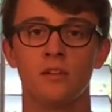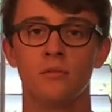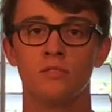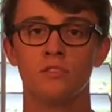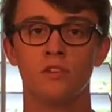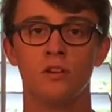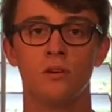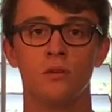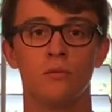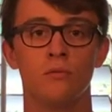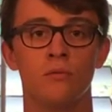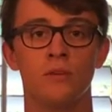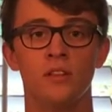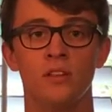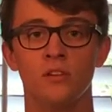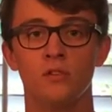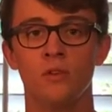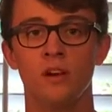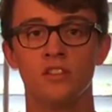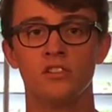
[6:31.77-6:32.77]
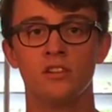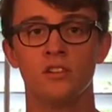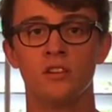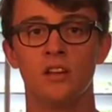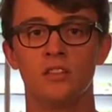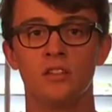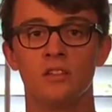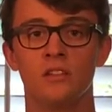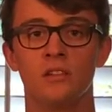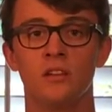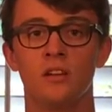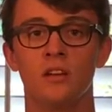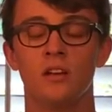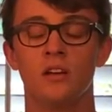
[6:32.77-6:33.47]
There was no real aggression, nothing